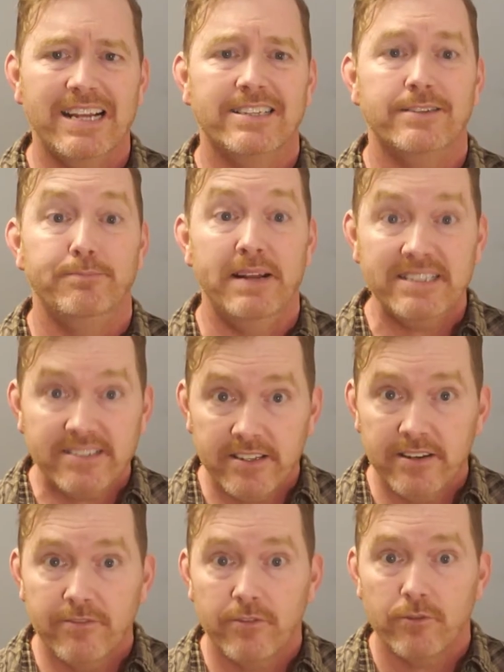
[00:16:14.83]

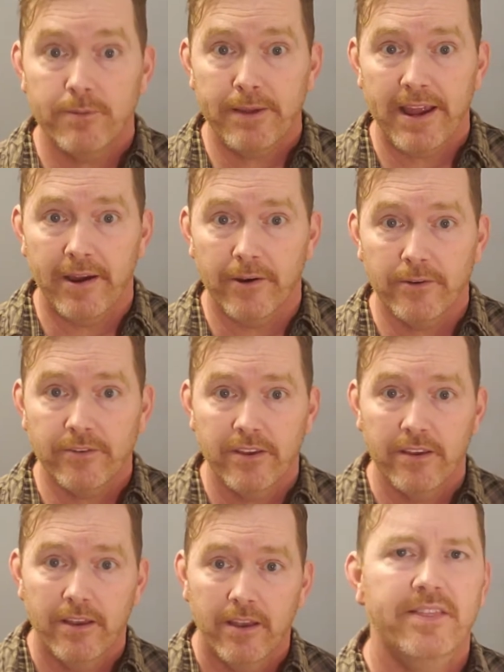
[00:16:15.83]
expensive repairs.
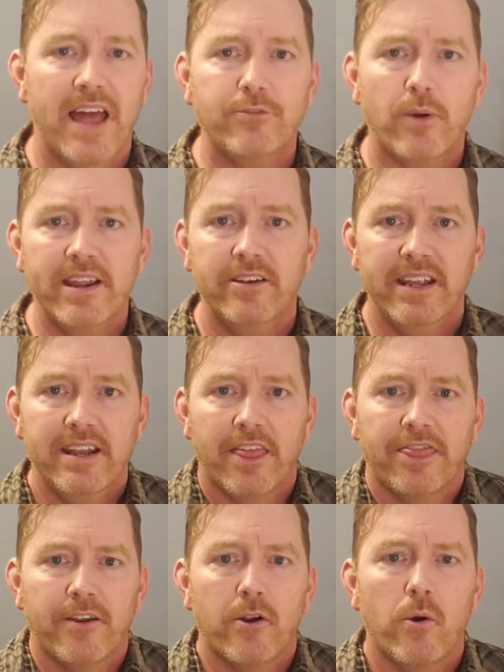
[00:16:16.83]
That's why you need a
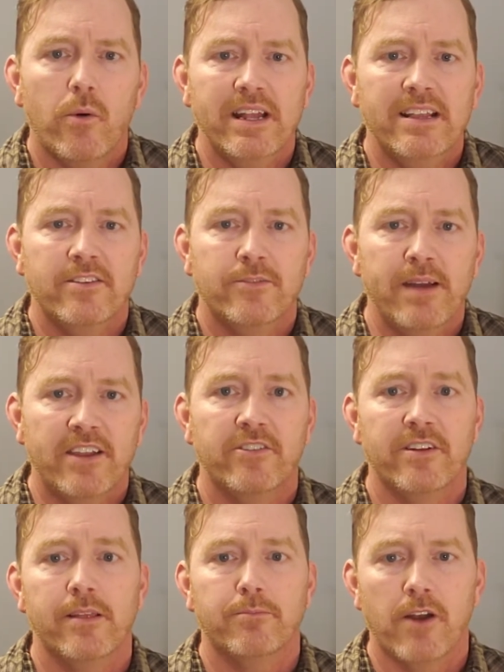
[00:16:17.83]
thorough
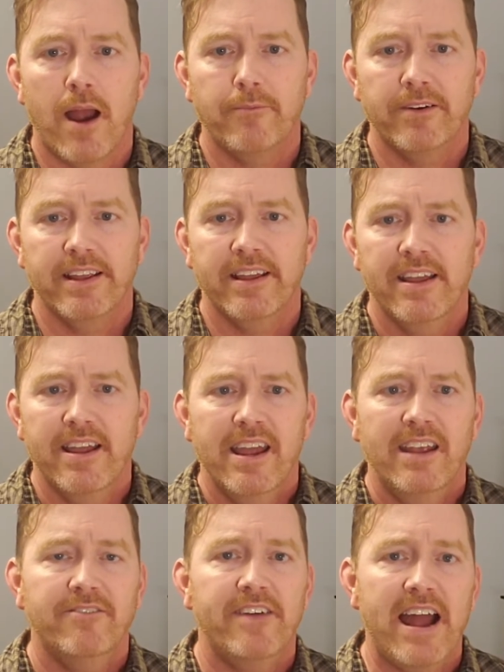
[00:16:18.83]
inspection of the property.
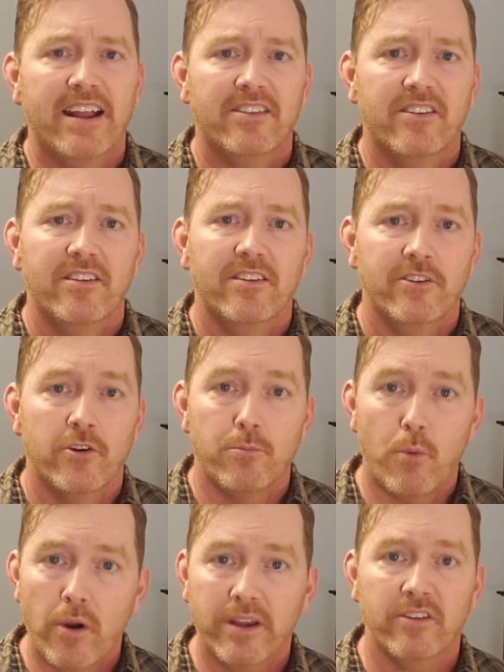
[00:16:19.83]
In fact, your
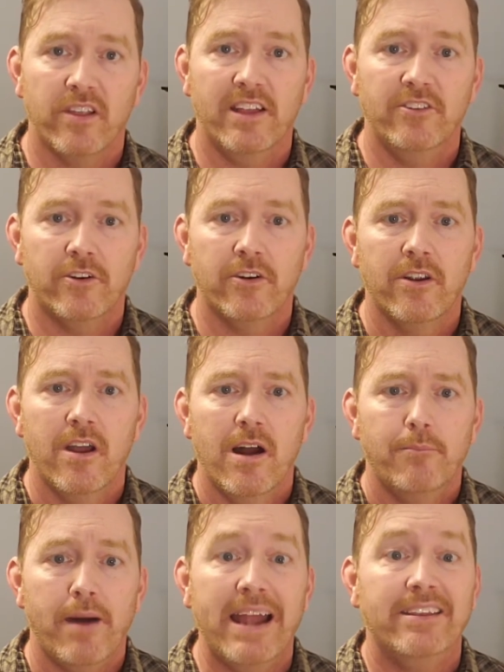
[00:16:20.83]
mortgage lender
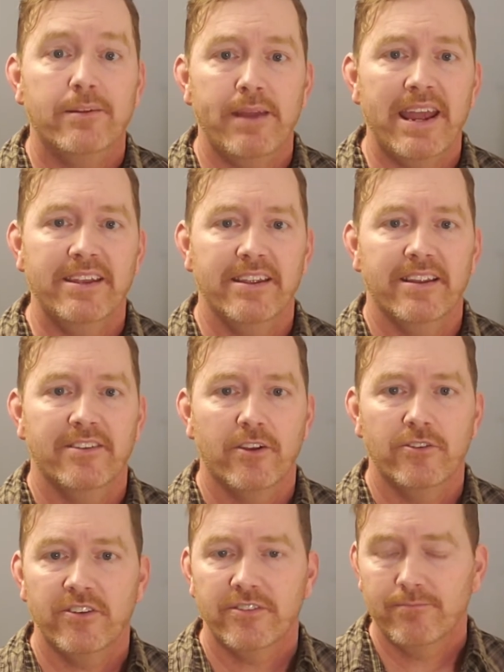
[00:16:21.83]
might demand it. So
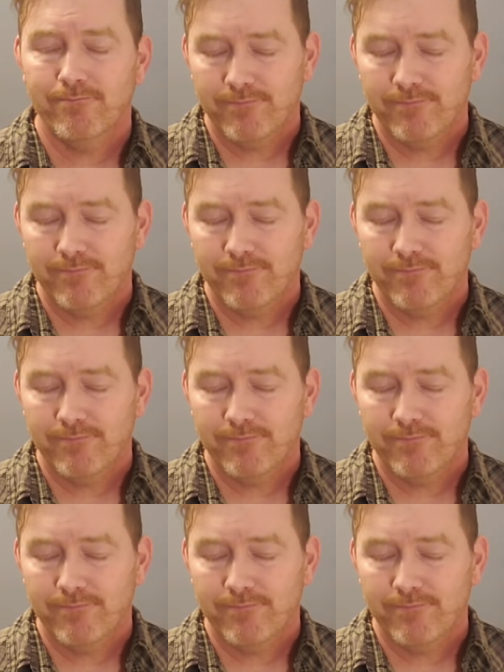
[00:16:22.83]
just